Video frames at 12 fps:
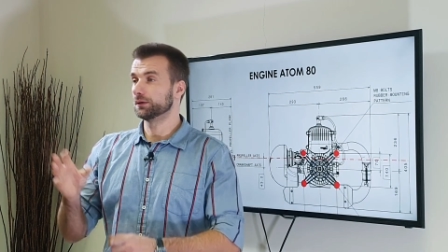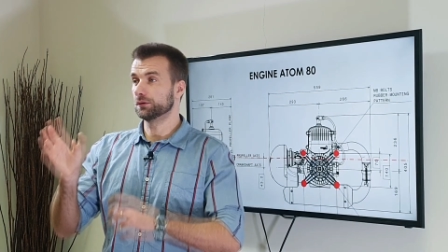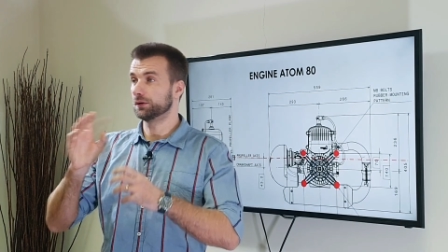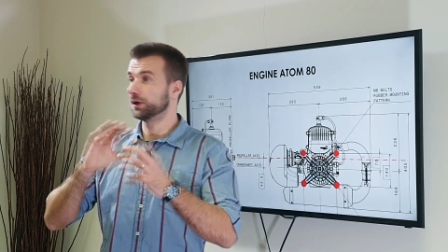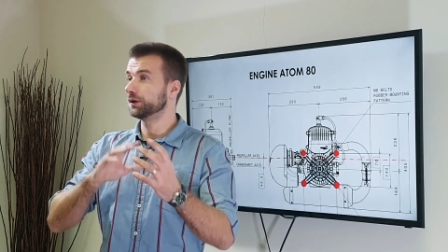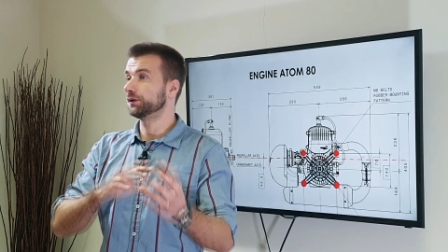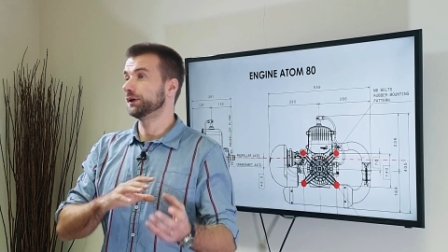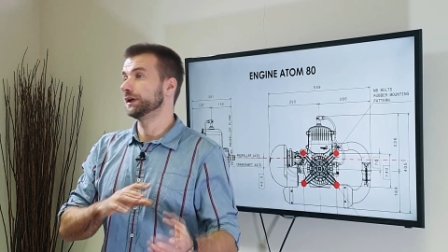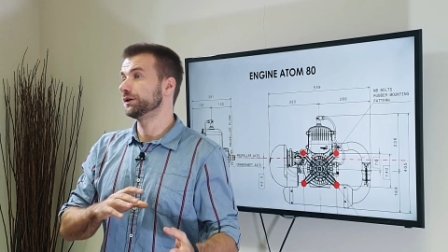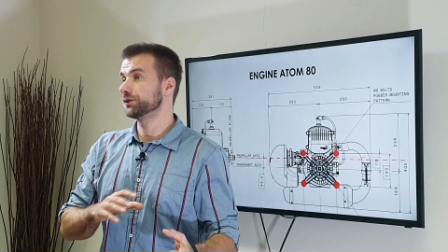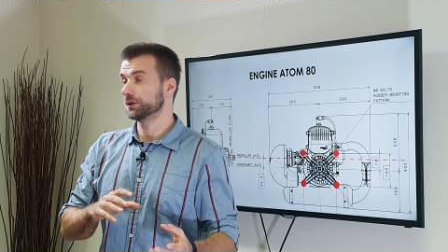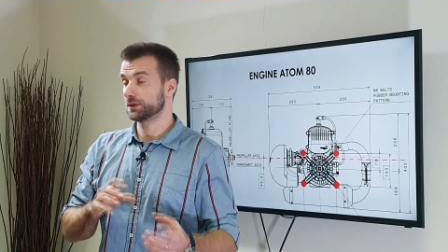or other
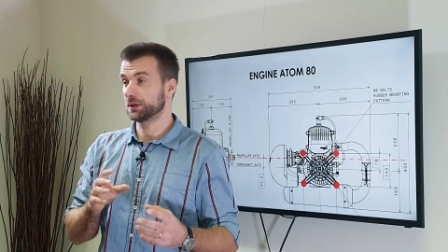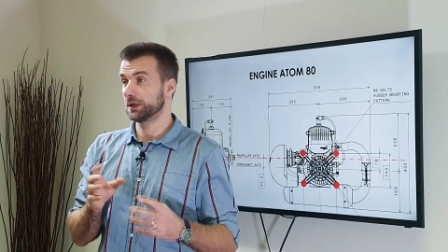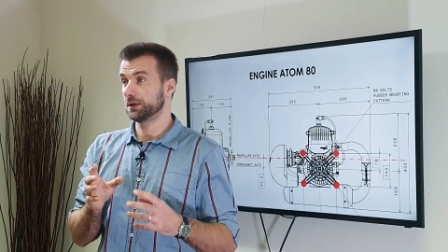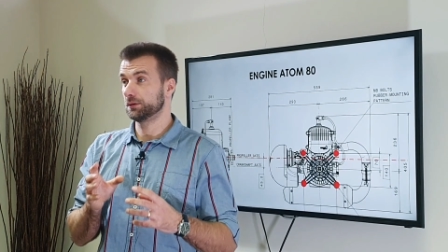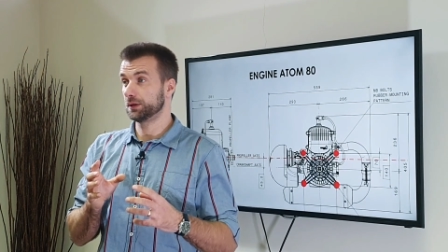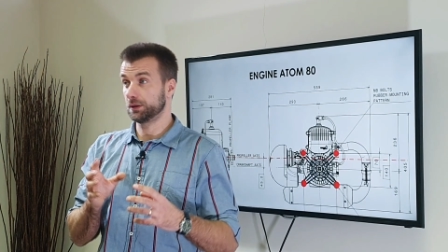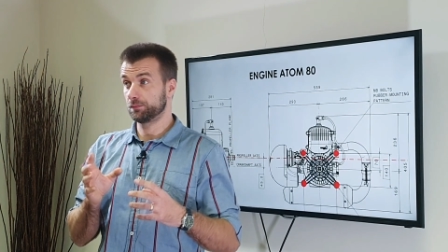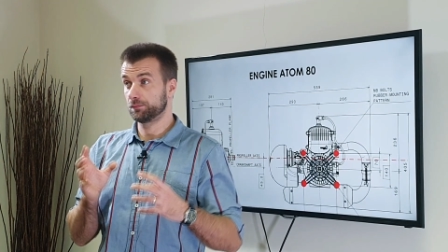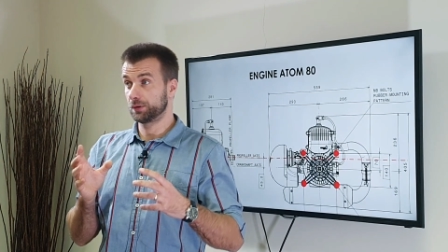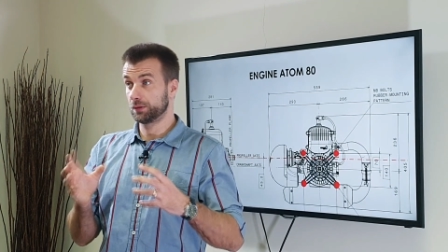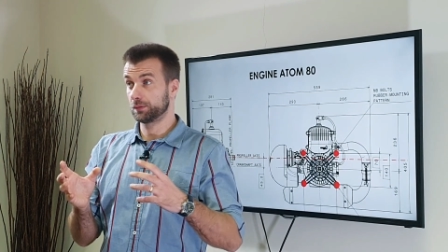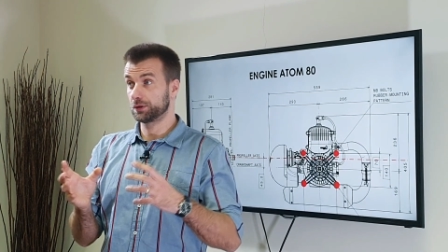engines, they, they
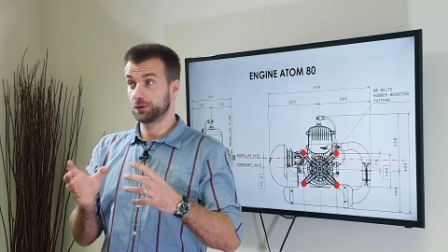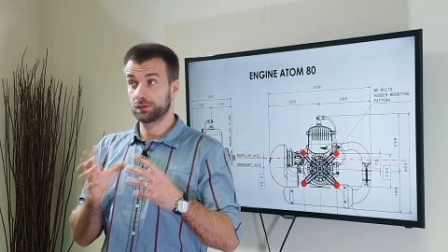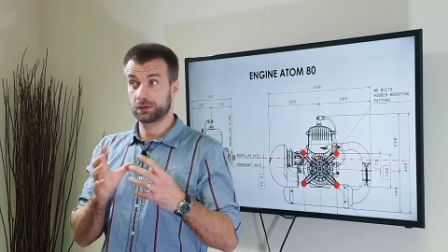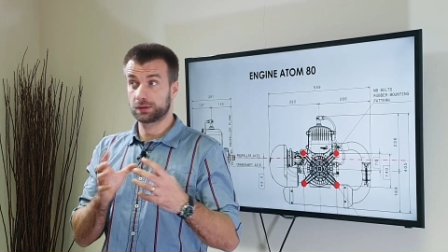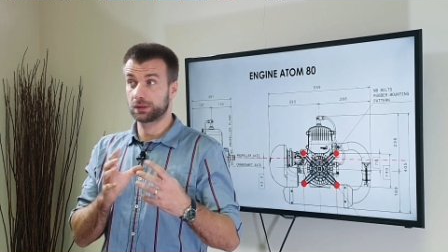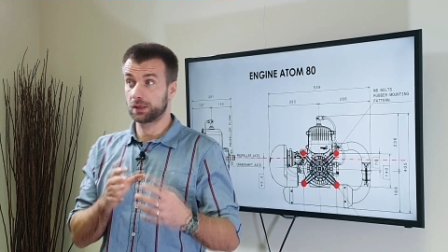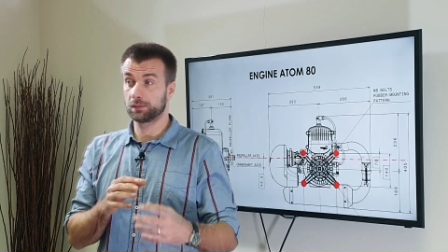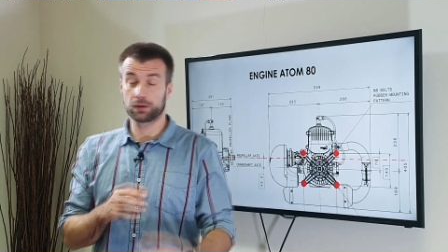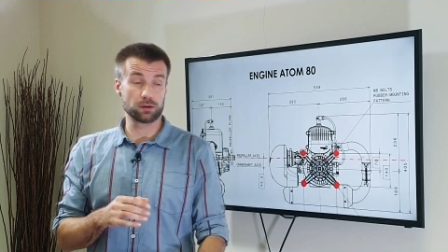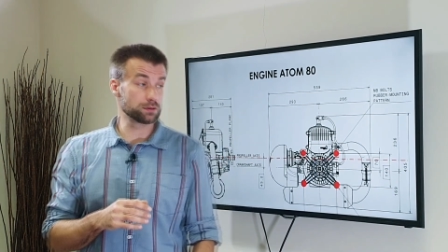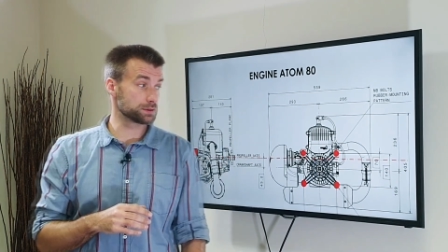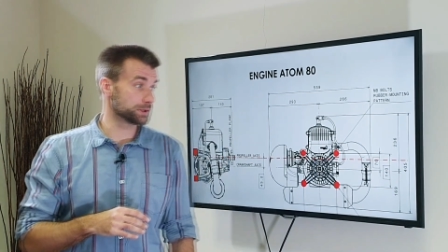pretty much use the same
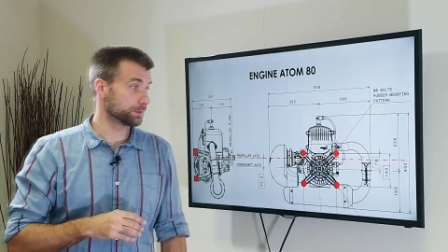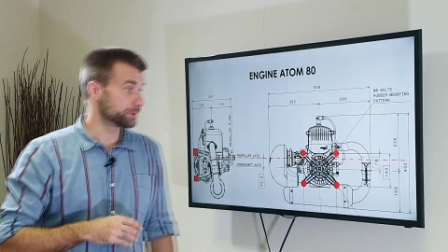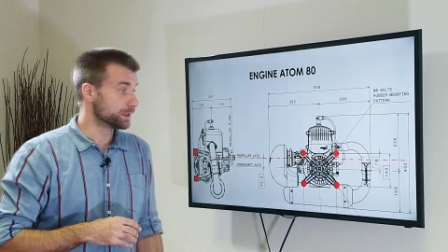concept.